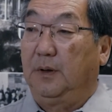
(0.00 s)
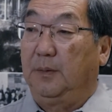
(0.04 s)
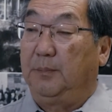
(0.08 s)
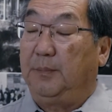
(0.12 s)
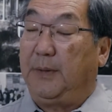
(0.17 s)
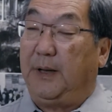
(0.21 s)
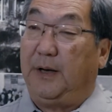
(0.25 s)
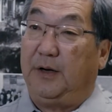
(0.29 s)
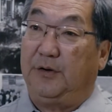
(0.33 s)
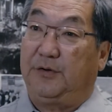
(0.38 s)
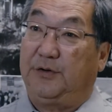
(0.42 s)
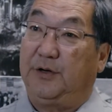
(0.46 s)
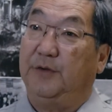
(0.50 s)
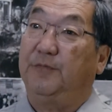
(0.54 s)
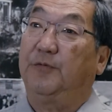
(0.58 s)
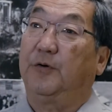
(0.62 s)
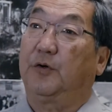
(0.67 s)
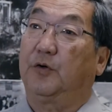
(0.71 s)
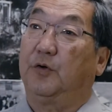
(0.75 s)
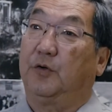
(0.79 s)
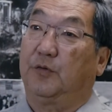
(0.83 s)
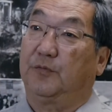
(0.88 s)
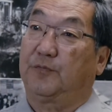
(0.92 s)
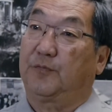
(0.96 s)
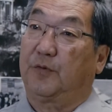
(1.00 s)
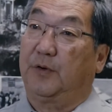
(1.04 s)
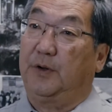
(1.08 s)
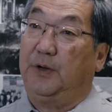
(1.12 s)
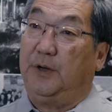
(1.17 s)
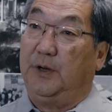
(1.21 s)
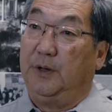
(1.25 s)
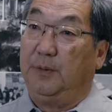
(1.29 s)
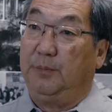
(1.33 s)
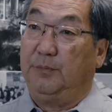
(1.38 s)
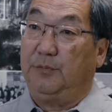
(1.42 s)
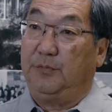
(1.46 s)
made it difficult for
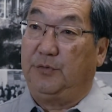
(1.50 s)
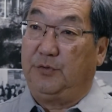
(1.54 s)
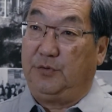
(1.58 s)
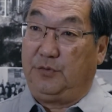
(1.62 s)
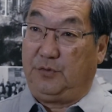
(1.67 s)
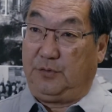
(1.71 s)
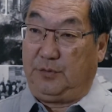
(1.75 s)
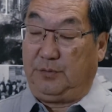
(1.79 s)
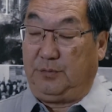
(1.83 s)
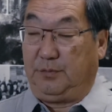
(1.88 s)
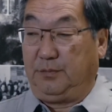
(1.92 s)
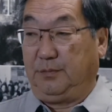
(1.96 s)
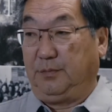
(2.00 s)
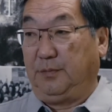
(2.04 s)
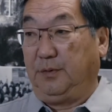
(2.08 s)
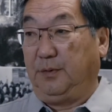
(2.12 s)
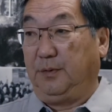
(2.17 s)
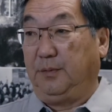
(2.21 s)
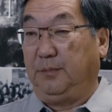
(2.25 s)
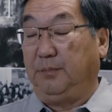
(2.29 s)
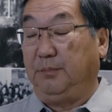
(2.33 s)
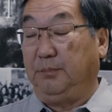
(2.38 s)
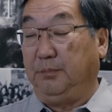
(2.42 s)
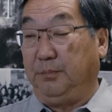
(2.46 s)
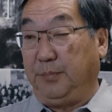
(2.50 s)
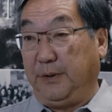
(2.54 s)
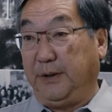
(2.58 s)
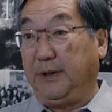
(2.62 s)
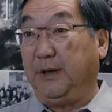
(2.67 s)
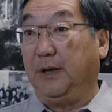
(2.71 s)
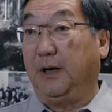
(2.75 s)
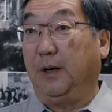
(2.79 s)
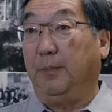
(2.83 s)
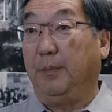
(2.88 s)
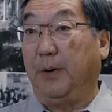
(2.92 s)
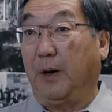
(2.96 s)
him to
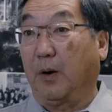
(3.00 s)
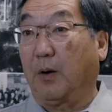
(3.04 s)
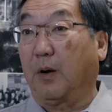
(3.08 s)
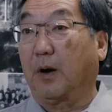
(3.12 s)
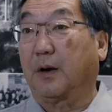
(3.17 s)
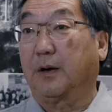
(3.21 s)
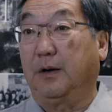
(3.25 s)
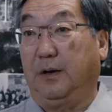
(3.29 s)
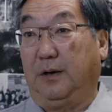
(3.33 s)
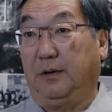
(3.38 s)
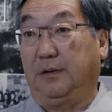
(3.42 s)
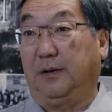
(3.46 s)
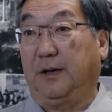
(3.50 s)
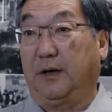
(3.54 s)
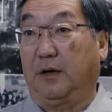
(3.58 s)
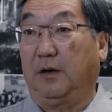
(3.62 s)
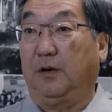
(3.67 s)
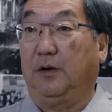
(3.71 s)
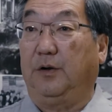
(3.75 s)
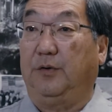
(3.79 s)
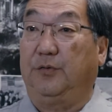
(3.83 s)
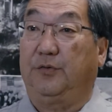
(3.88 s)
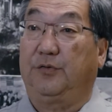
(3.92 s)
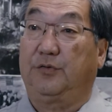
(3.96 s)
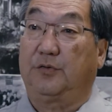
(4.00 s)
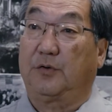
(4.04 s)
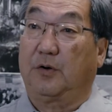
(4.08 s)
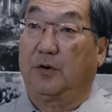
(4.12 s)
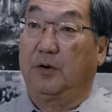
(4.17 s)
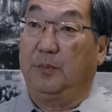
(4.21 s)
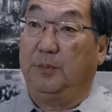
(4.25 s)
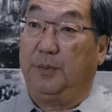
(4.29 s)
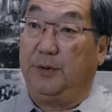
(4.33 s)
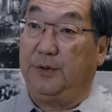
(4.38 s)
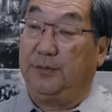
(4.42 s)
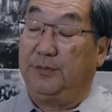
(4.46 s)
be in America, let alone
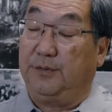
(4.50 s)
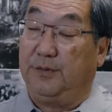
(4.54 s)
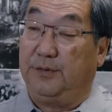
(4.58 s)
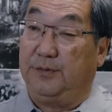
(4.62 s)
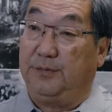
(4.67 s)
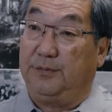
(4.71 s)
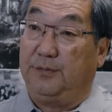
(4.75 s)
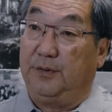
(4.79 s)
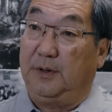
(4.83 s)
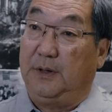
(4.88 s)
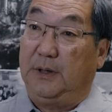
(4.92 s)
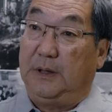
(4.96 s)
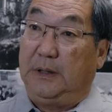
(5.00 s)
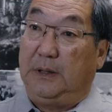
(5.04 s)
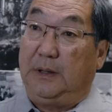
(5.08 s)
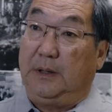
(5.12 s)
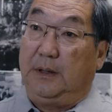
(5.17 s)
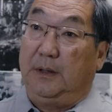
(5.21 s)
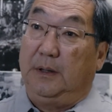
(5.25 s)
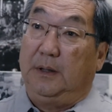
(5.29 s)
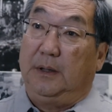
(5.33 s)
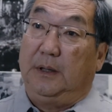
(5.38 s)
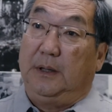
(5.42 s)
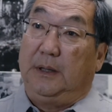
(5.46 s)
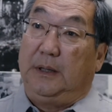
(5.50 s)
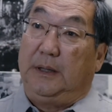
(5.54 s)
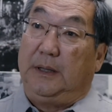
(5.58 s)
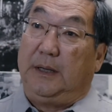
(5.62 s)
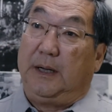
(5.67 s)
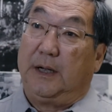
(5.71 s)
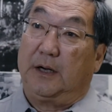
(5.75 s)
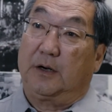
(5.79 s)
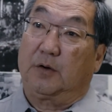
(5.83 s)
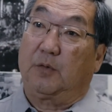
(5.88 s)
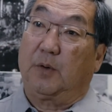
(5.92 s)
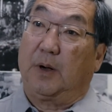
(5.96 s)
start a business. He
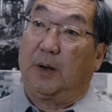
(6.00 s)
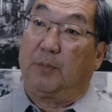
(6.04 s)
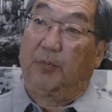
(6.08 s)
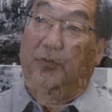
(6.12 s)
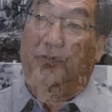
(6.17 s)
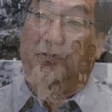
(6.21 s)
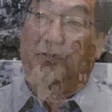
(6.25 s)
had a grammar